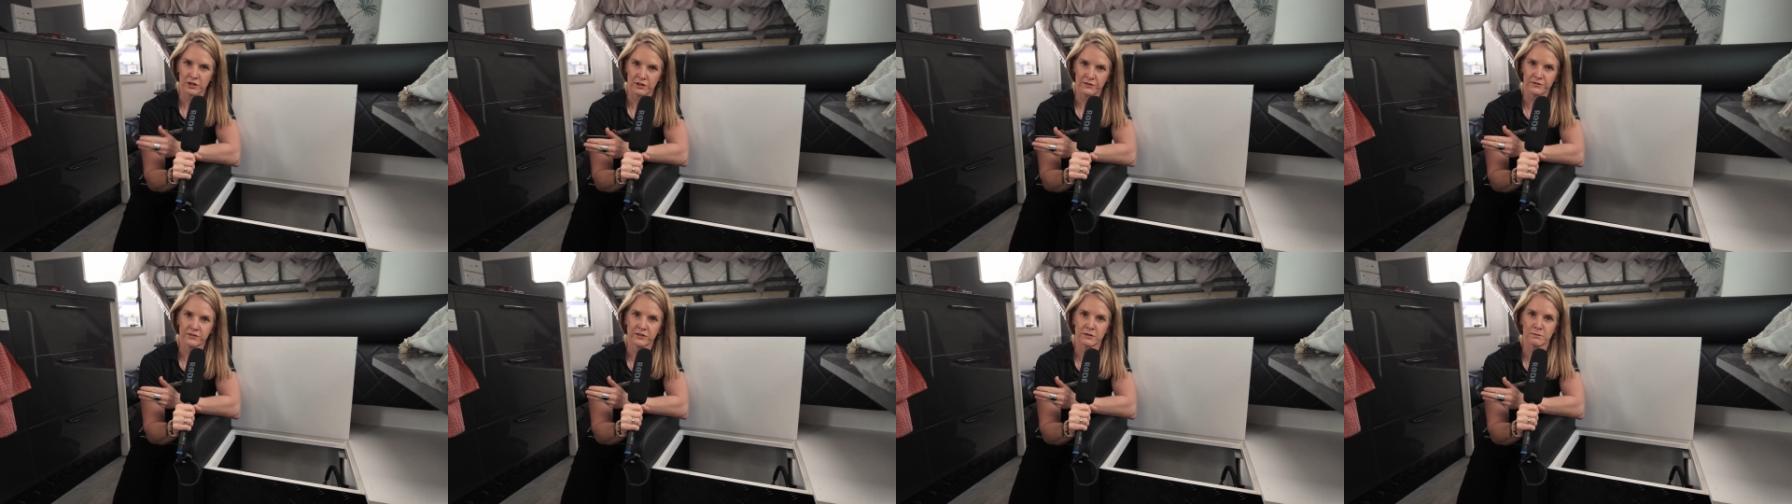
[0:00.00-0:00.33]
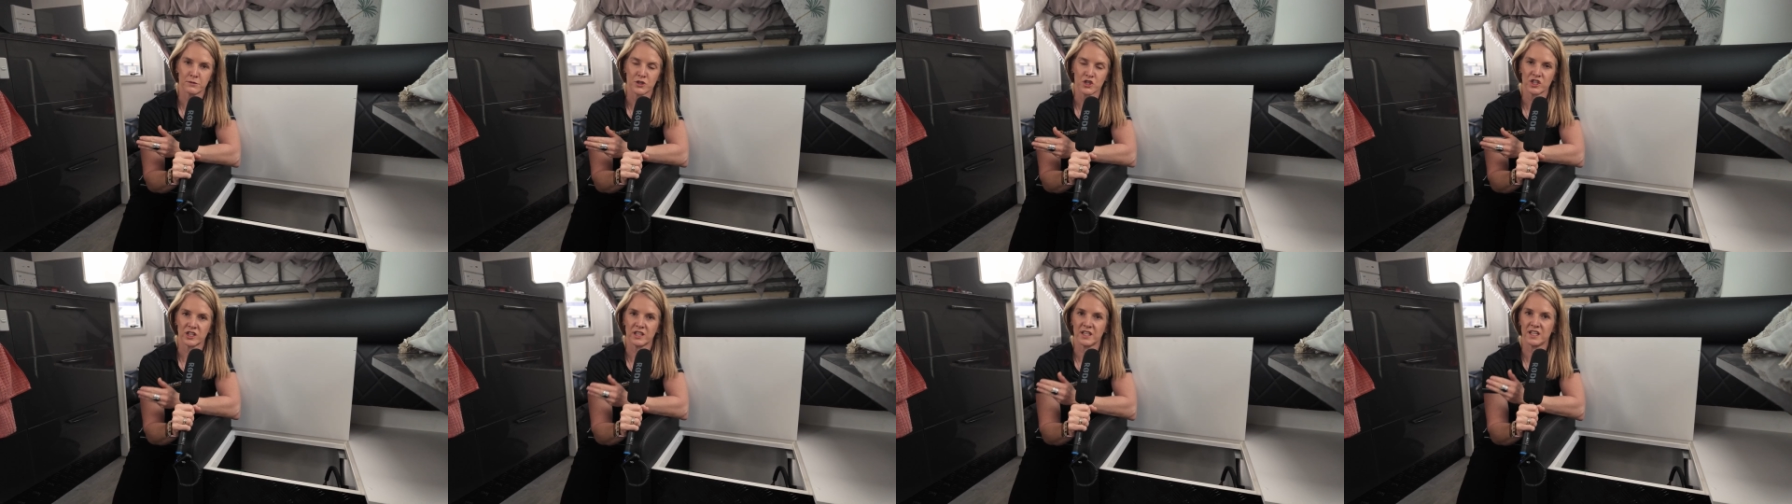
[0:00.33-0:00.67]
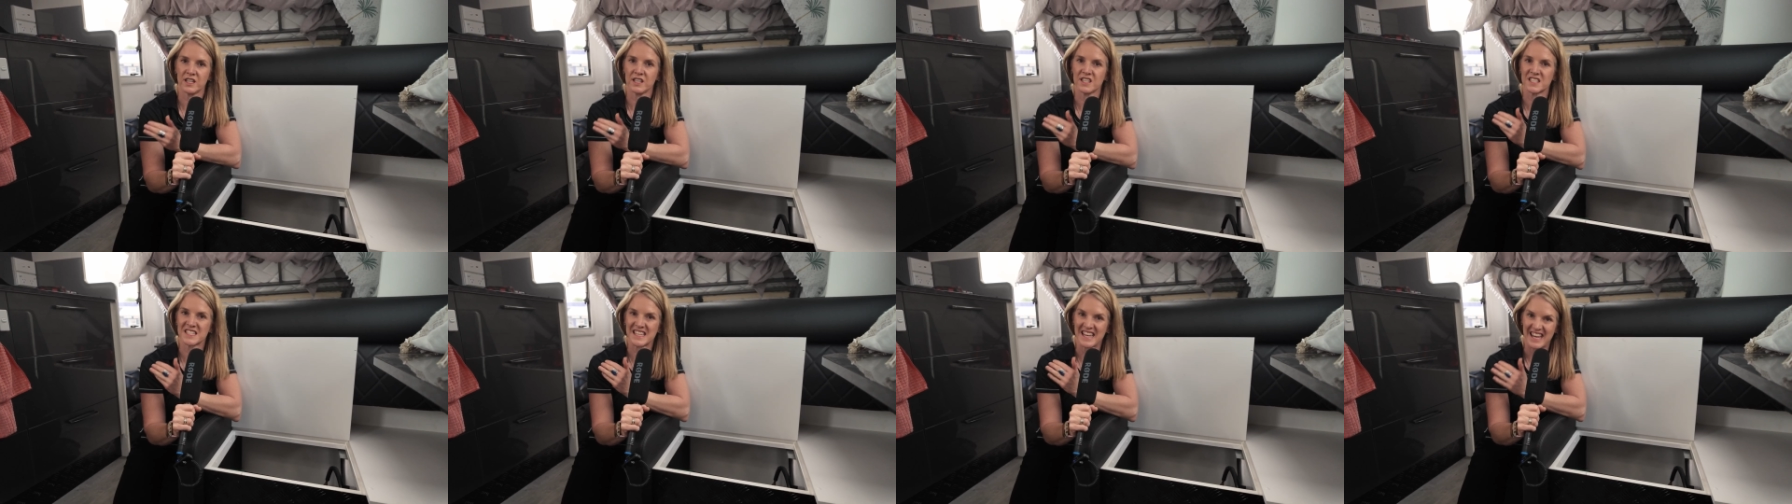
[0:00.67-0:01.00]
coffee
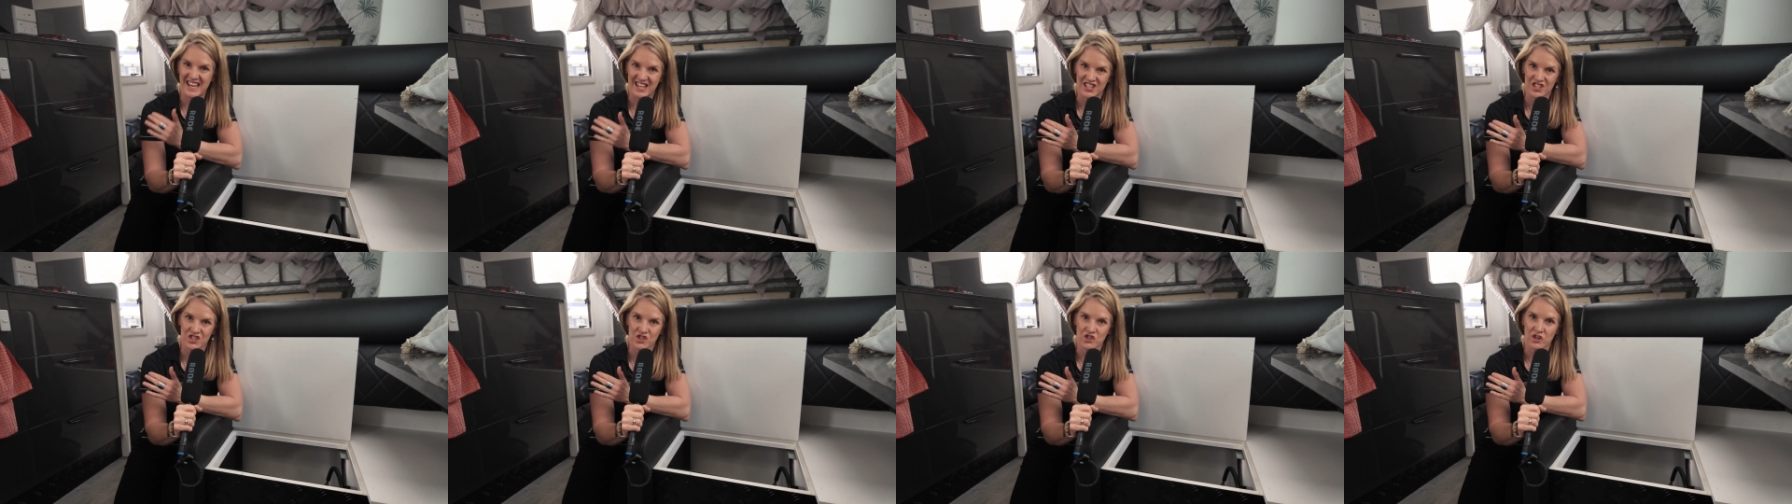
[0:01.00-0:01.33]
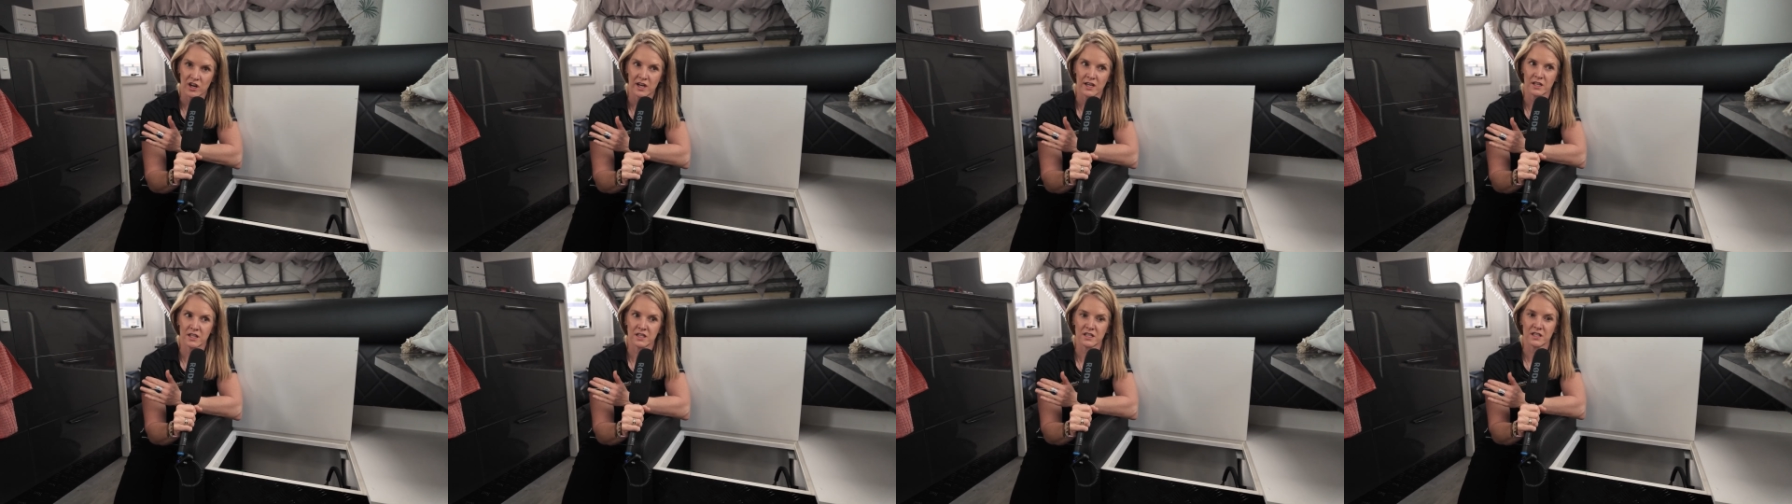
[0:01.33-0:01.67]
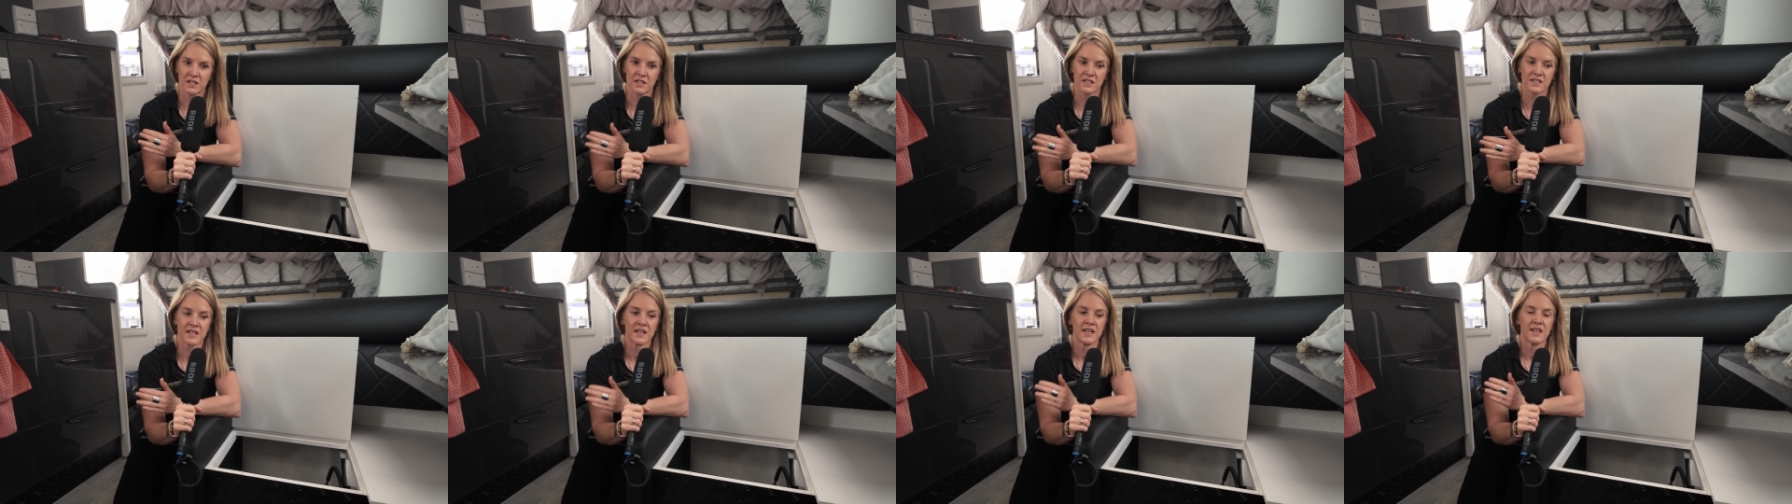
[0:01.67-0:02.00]
machines, hair
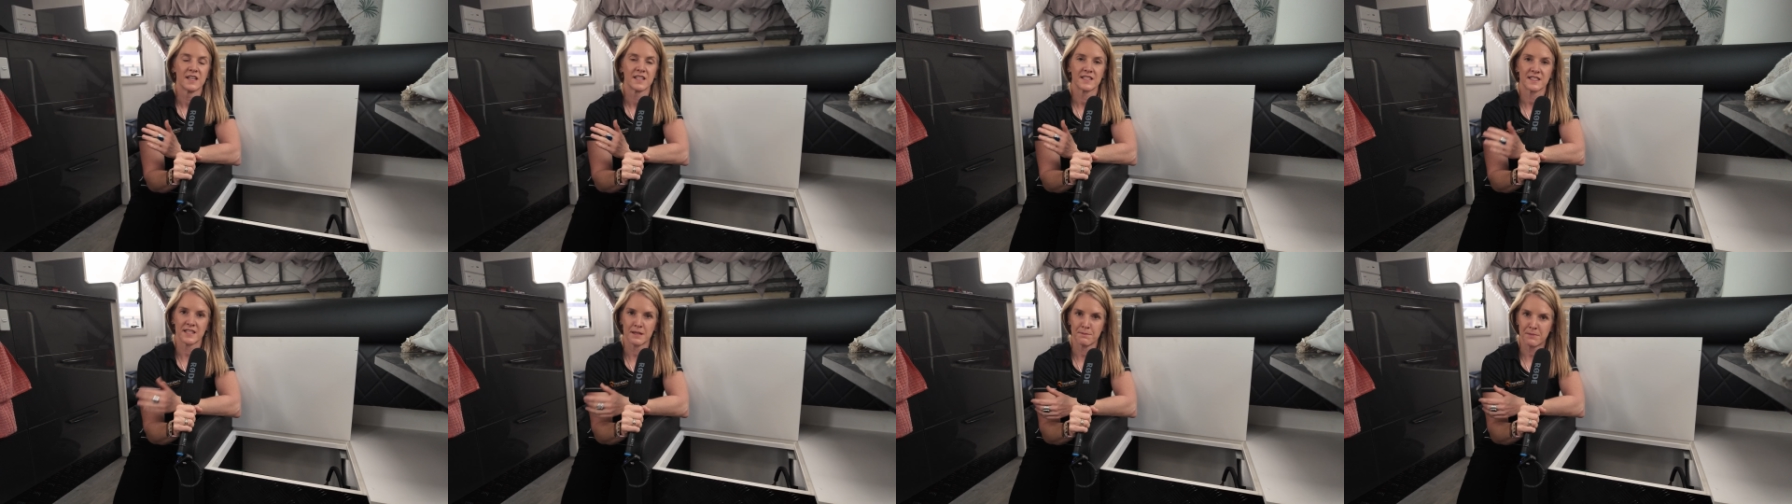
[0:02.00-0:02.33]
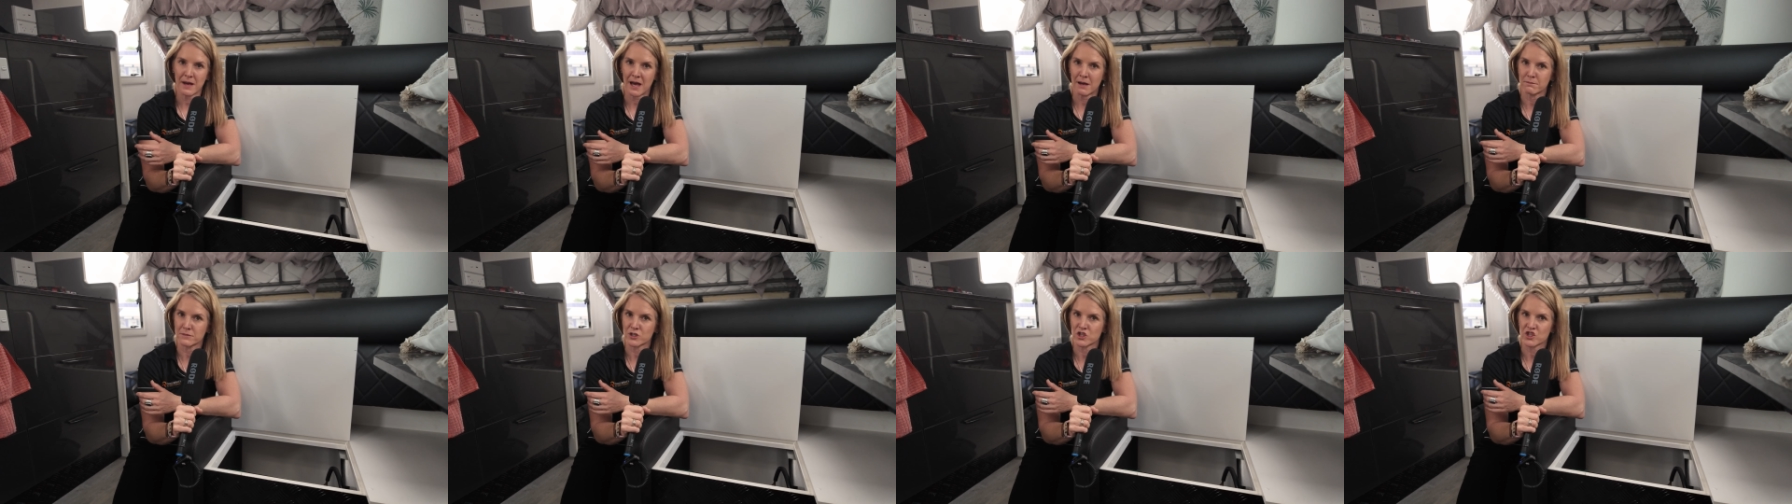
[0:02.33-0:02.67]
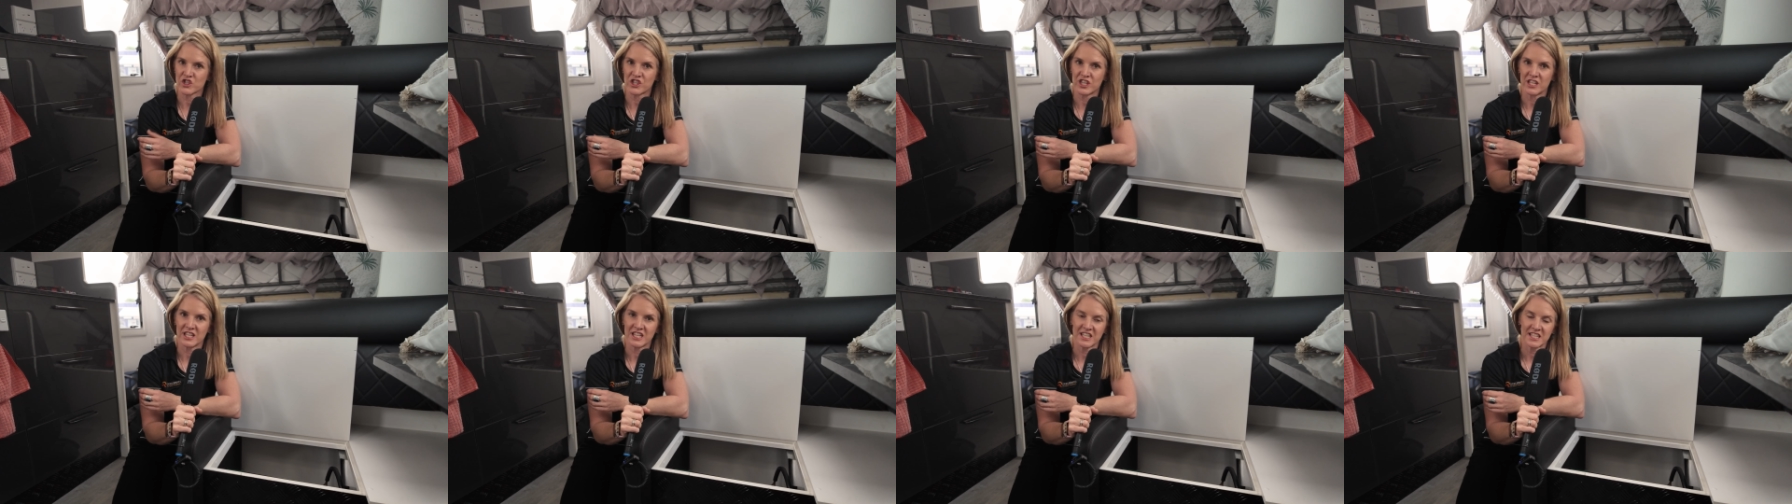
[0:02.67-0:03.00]
straighteners, CPAP
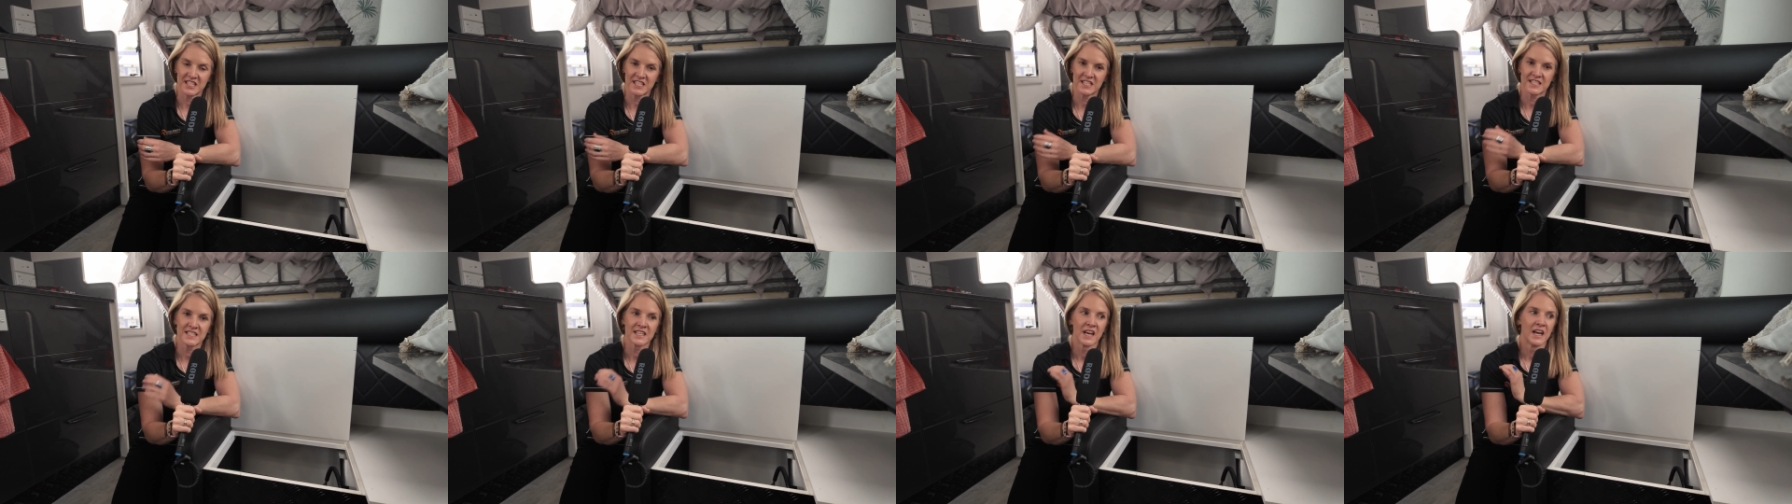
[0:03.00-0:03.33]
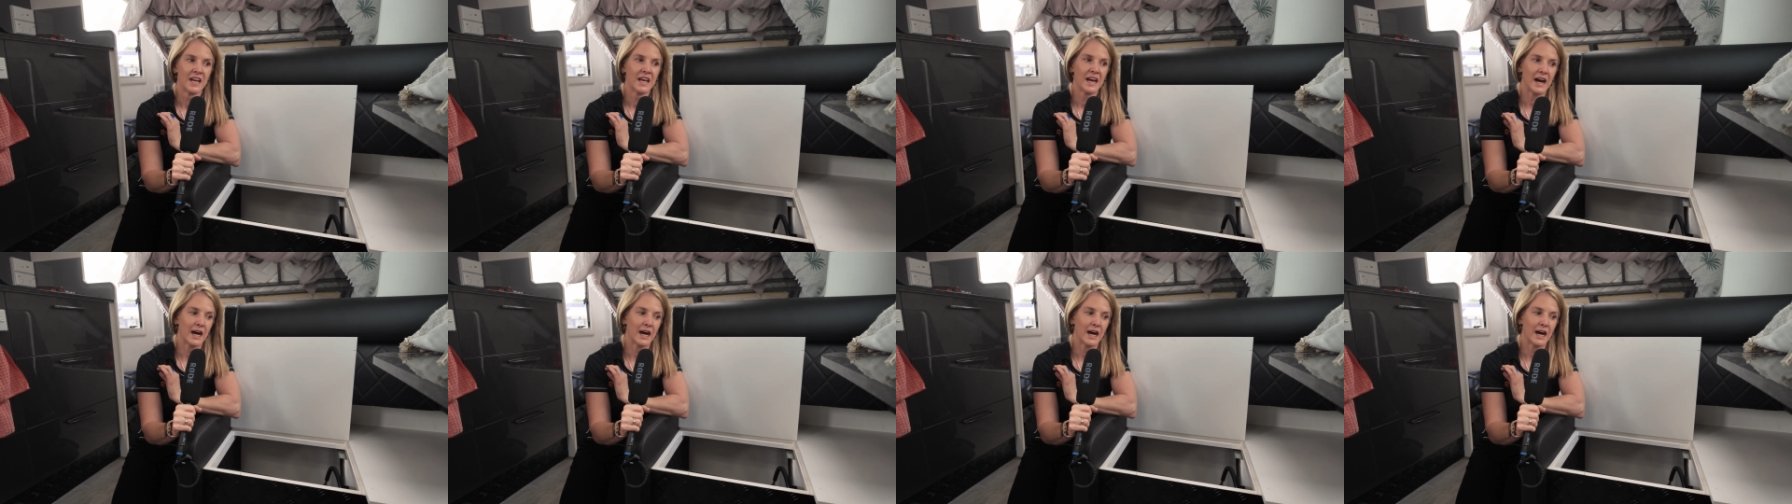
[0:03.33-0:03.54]
machines.